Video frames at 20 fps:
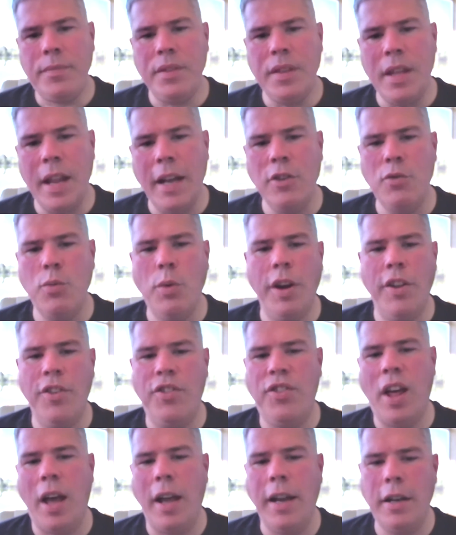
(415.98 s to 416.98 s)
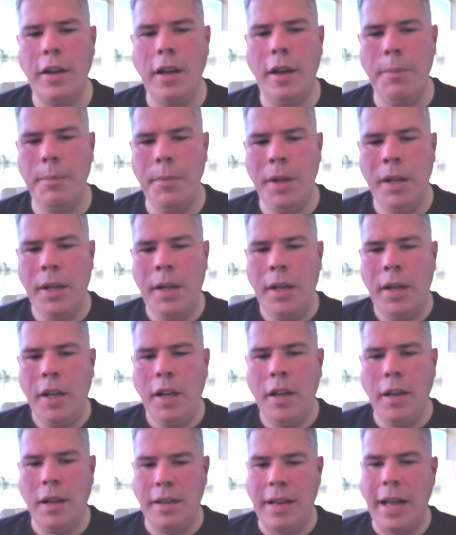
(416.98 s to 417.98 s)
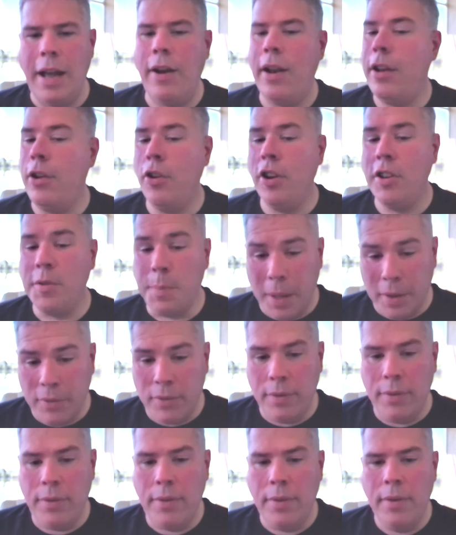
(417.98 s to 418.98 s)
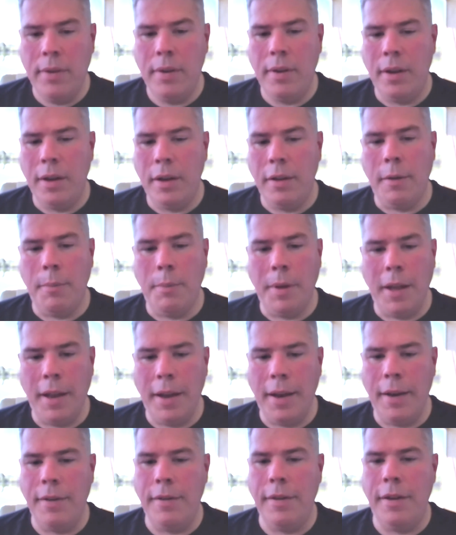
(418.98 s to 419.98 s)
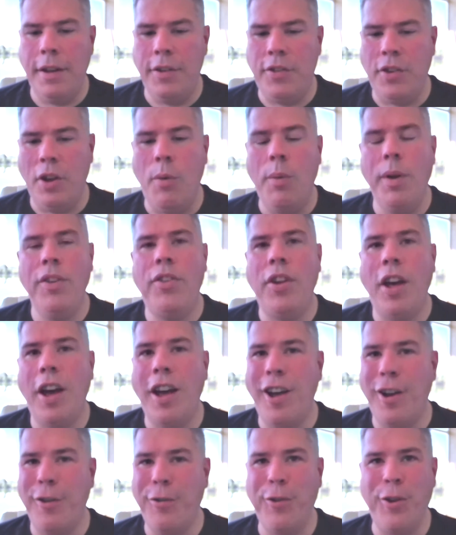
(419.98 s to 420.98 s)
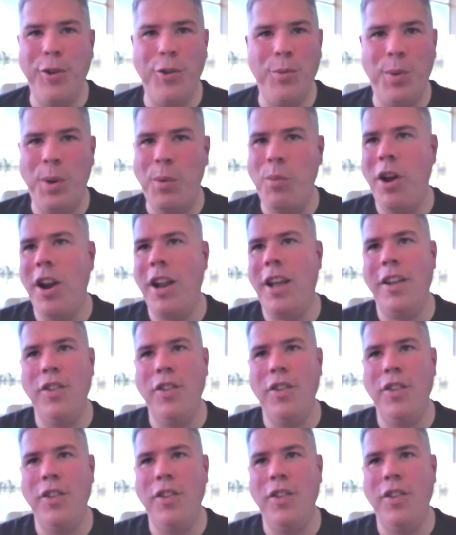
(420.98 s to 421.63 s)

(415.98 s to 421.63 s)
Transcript: Next one is tighten up, cut down on your expenses. And it's always tough because we want to